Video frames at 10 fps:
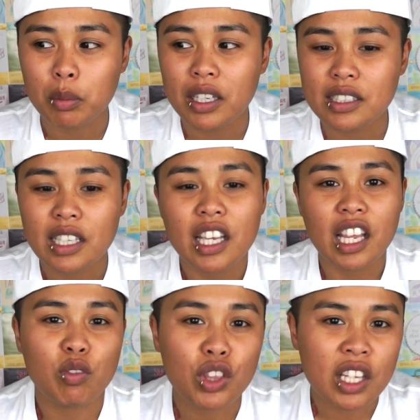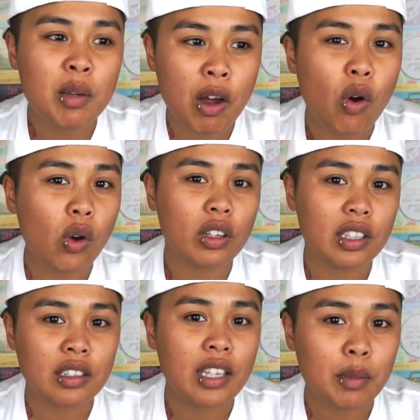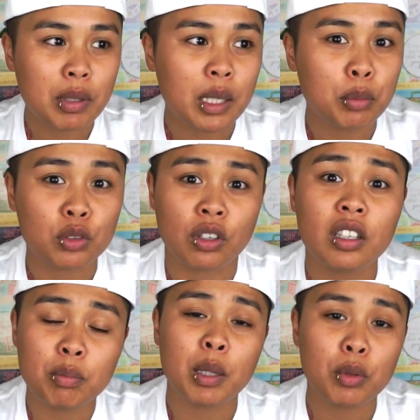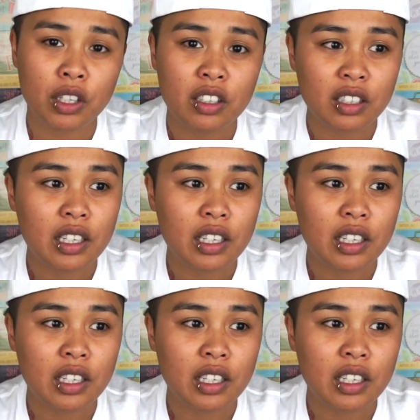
Because if you think about all of the dead people or all the people that are gonna